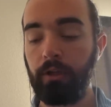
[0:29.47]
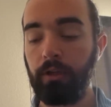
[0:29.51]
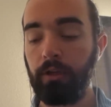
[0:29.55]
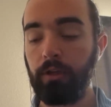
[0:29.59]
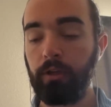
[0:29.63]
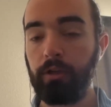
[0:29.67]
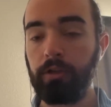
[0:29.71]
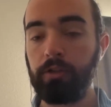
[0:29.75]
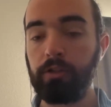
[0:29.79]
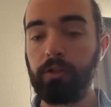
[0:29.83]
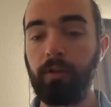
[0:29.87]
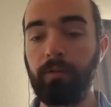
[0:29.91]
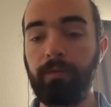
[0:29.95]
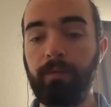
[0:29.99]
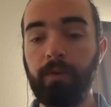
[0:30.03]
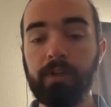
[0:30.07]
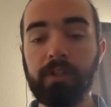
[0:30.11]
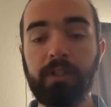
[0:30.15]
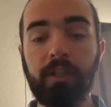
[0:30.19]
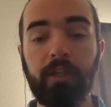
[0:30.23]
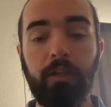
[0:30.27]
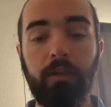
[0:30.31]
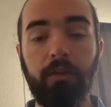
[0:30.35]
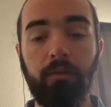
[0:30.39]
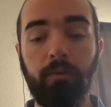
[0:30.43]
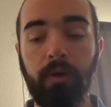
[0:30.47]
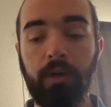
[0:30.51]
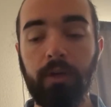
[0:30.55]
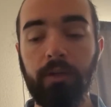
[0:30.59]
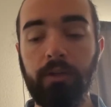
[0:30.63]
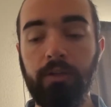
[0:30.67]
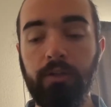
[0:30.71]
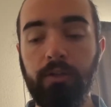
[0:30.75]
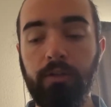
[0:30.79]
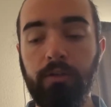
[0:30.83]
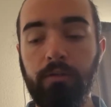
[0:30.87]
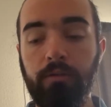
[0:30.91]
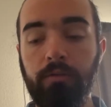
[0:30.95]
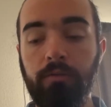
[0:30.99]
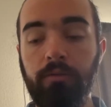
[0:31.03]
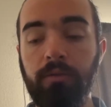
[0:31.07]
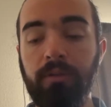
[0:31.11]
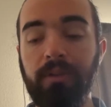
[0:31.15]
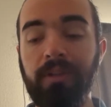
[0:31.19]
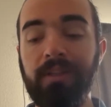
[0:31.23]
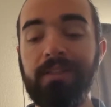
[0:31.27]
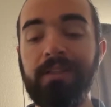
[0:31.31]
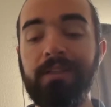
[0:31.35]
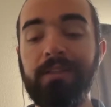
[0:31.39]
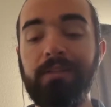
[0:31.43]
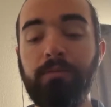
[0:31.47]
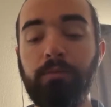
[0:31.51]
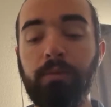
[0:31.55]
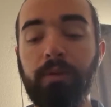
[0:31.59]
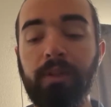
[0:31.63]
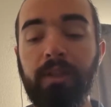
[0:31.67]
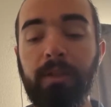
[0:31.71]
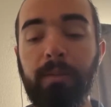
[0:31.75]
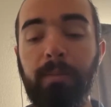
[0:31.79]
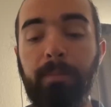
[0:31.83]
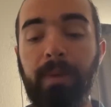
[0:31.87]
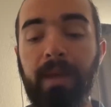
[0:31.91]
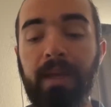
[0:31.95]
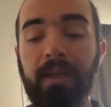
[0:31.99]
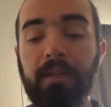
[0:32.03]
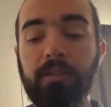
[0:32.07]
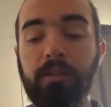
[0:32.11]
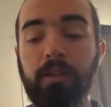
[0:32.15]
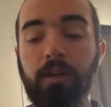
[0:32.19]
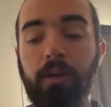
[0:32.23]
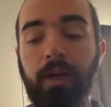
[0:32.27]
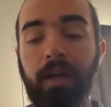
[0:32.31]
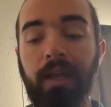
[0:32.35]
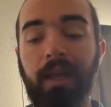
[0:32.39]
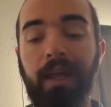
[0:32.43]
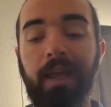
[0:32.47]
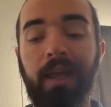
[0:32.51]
So the first thing you want to do, this is really based on